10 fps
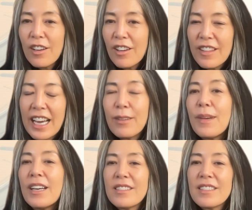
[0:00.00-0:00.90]
that
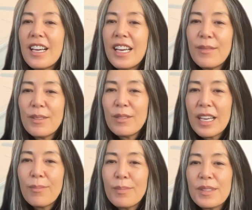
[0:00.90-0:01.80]
amount of time in
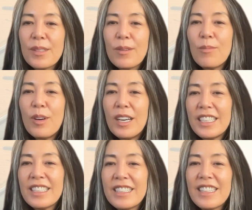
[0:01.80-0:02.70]
episode
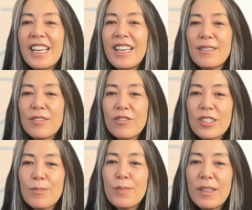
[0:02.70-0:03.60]
one to then
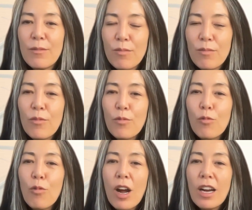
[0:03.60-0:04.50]
just be
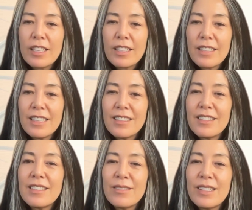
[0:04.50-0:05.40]
rocketed
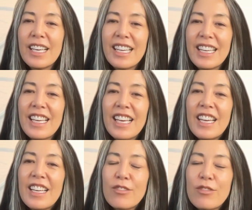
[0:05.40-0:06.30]
into a
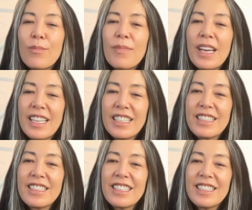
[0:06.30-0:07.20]

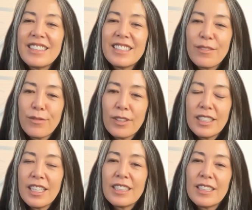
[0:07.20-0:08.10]
dramatically
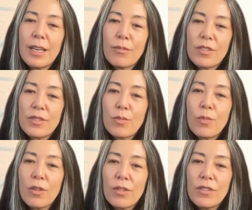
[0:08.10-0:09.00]
different and glamorous
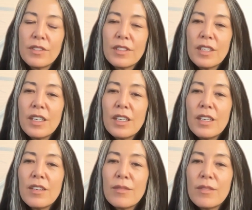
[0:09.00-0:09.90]
world.
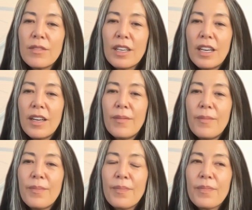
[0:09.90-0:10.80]
Um,